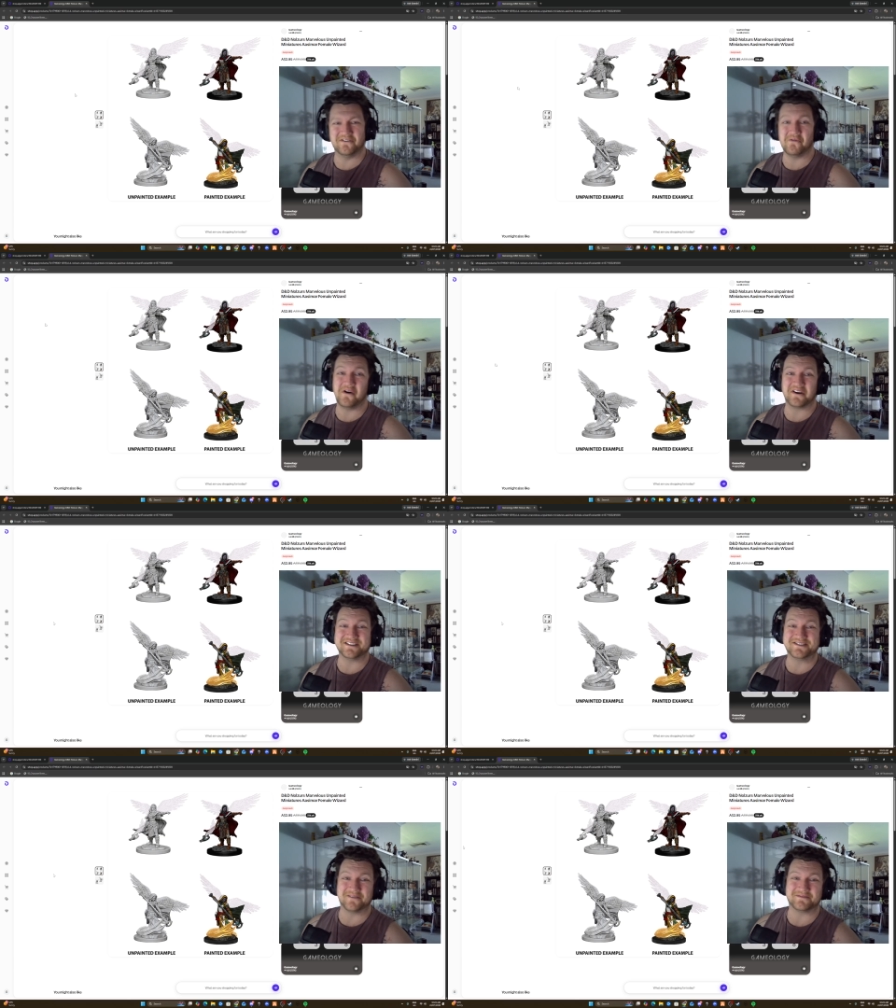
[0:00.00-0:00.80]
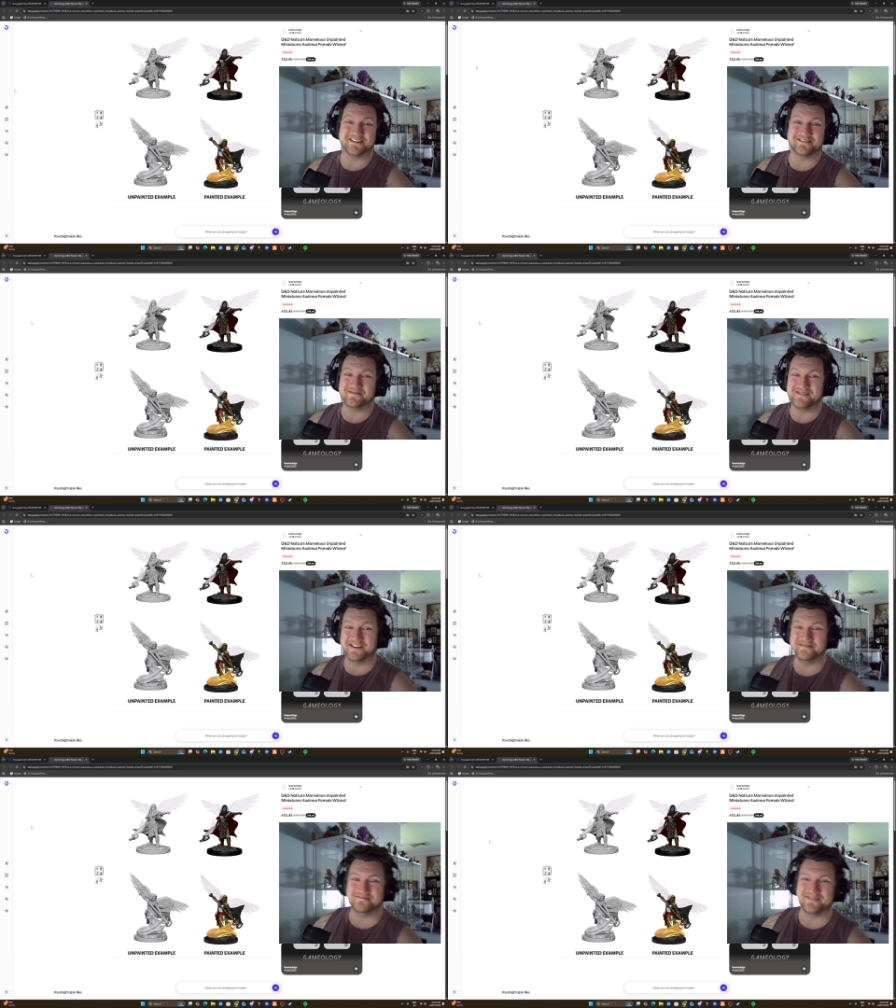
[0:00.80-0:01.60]
working top tier at the
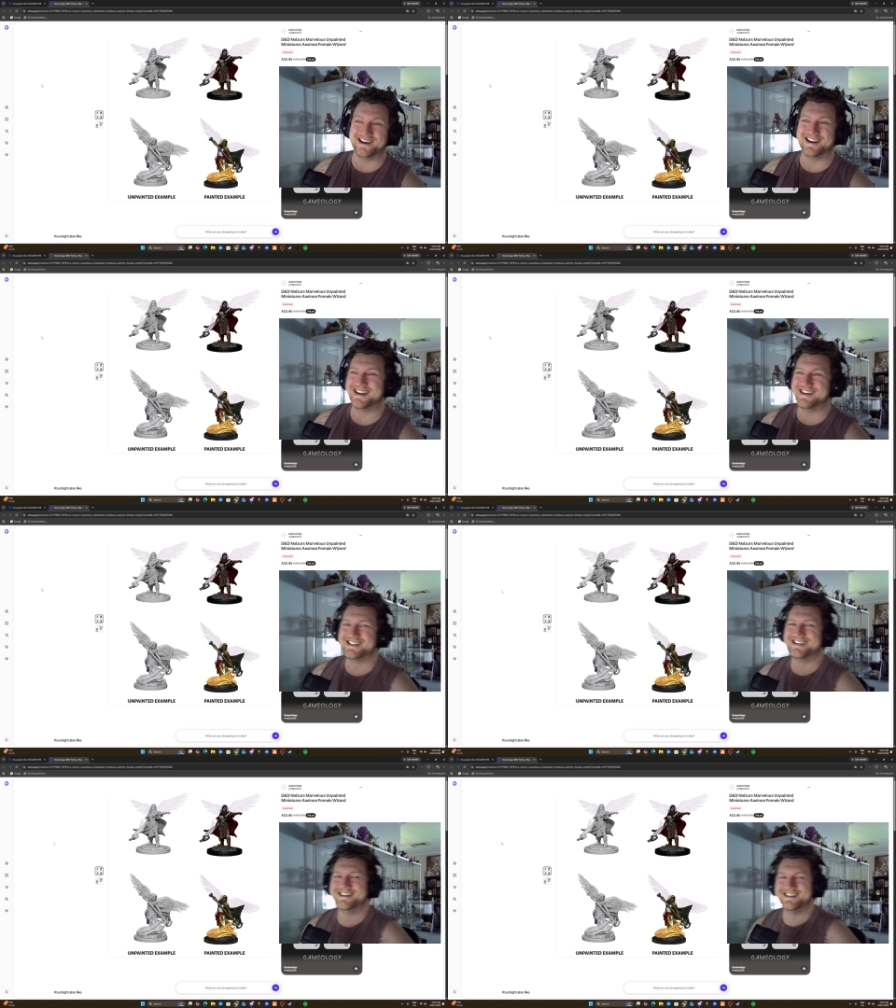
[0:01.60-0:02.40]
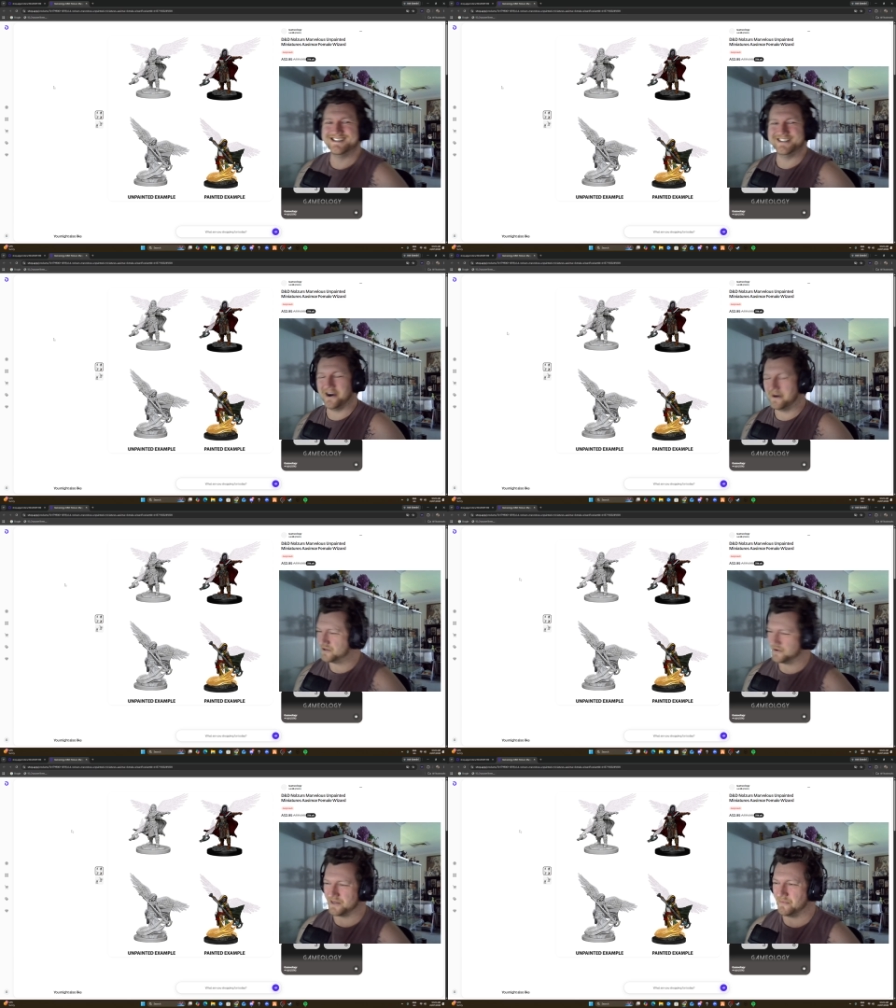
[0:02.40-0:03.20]
minute, but yeah, I'm
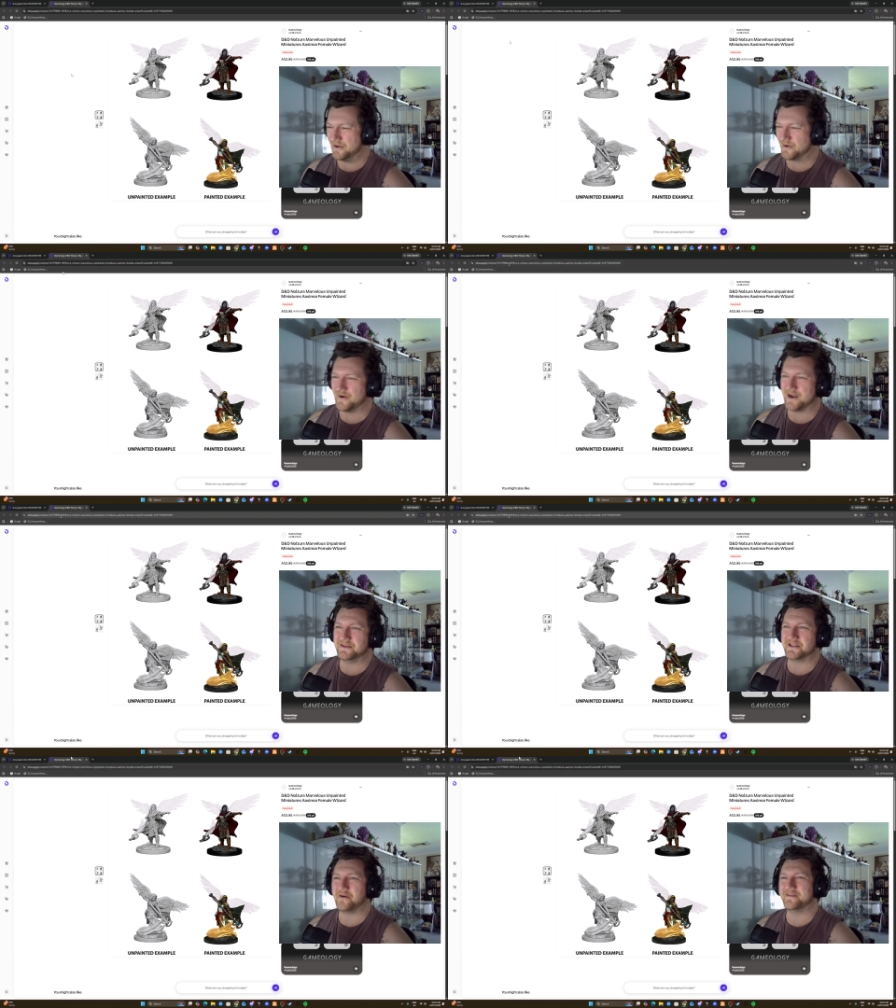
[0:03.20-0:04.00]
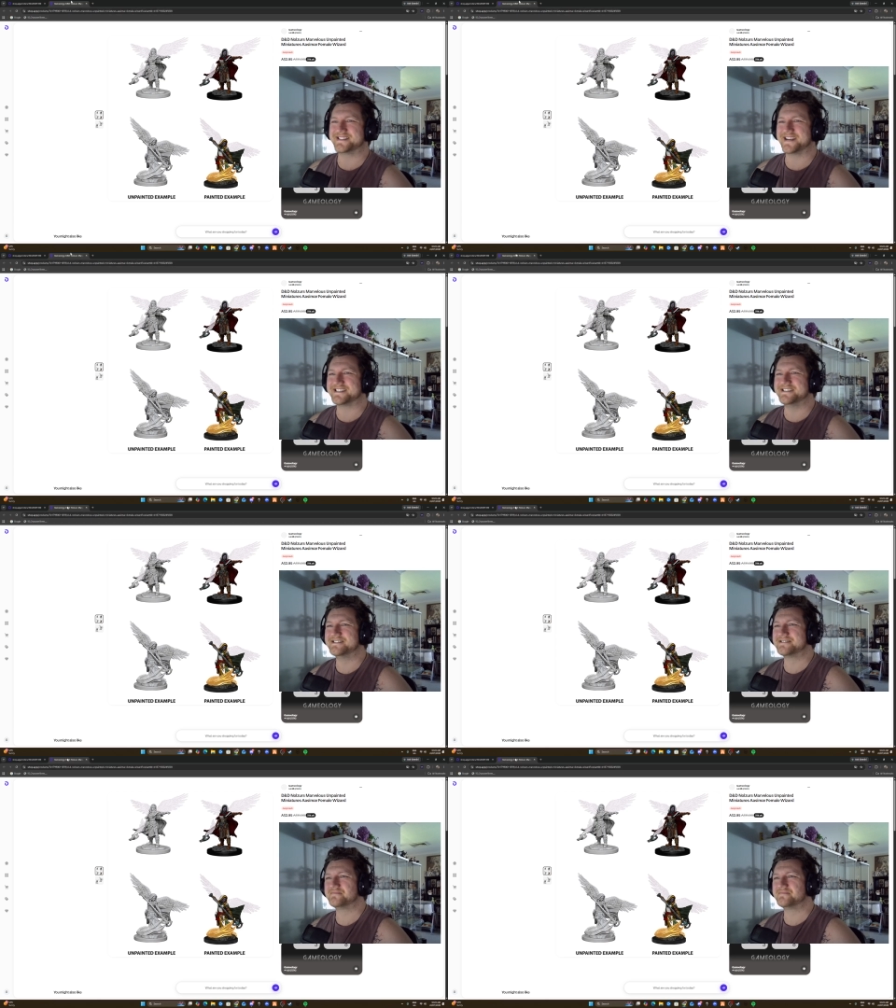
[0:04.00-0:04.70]
sure somebody will correct me in the comment section.